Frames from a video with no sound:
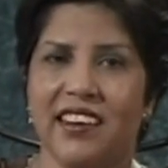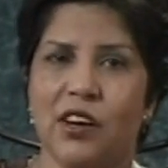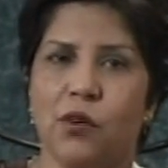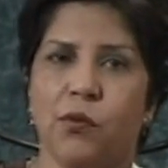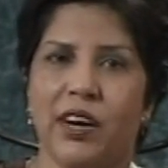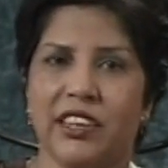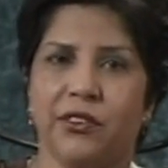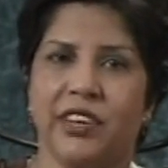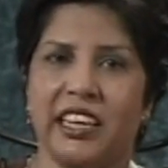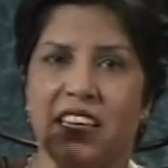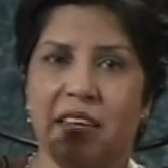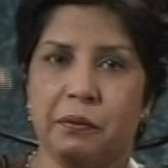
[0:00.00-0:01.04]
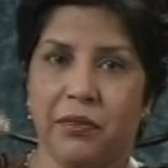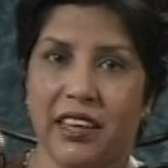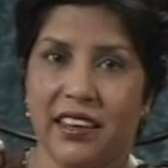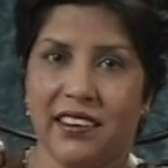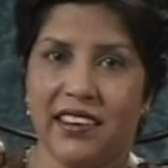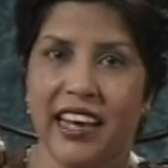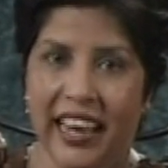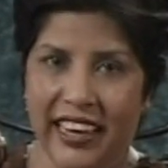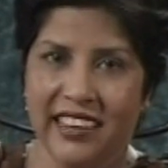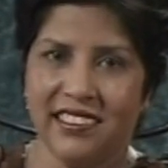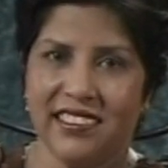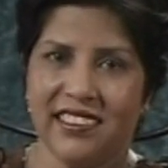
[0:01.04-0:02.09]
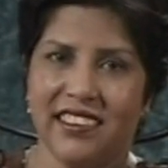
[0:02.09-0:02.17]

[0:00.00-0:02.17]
1, 3, 8,